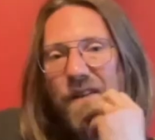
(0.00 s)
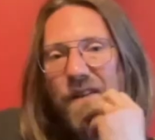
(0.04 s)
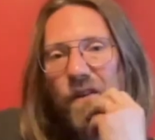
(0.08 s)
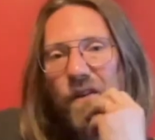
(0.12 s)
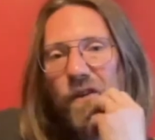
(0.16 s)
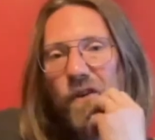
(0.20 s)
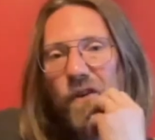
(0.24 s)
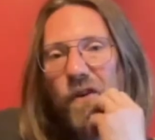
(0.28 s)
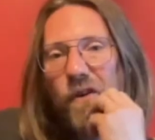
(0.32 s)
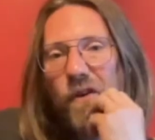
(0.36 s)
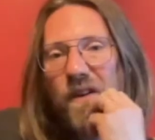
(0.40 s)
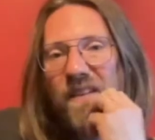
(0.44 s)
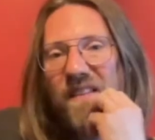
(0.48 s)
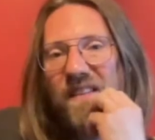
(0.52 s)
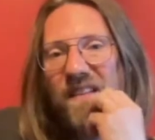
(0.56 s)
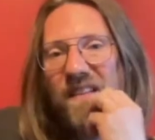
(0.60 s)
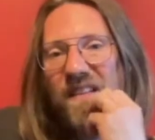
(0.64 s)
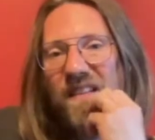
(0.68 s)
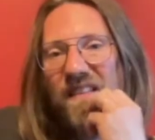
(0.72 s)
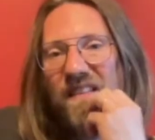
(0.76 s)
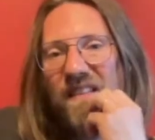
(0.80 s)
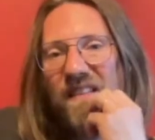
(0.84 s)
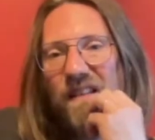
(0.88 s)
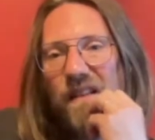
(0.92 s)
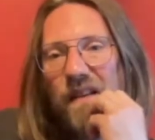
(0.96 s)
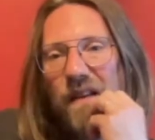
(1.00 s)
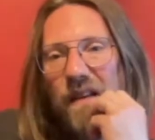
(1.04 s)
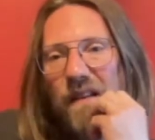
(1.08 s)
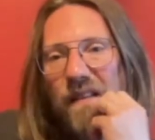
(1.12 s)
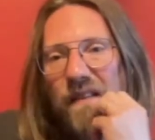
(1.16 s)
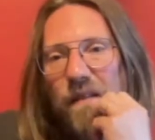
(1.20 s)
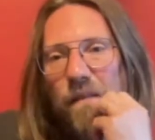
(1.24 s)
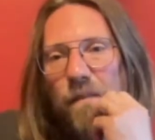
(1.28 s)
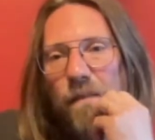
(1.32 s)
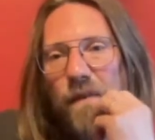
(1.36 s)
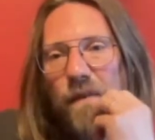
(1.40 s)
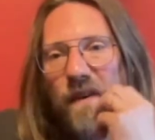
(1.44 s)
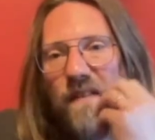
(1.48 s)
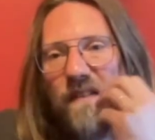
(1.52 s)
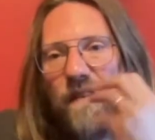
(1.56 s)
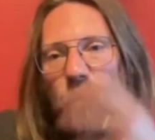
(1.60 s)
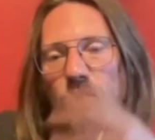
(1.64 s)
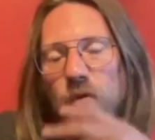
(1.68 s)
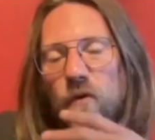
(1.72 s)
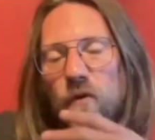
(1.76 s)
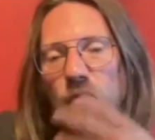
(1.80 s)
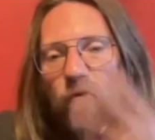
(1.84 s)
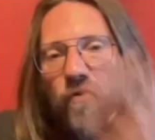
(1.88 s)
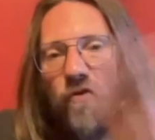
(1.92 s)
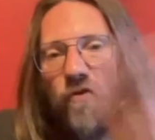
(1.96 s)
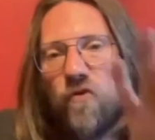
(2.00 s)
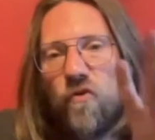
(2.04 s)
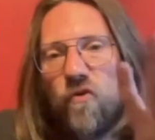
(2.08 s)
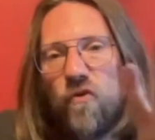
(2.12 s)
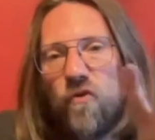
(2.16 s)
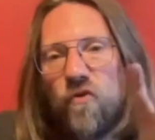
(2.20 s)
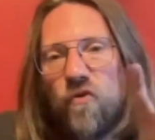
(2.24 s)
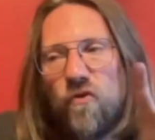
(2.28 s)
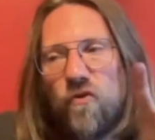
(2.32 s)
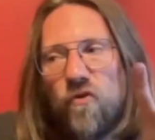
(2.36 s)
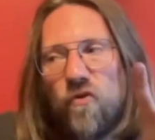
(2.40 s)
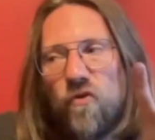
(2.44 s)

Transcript: don't know. It's impossible to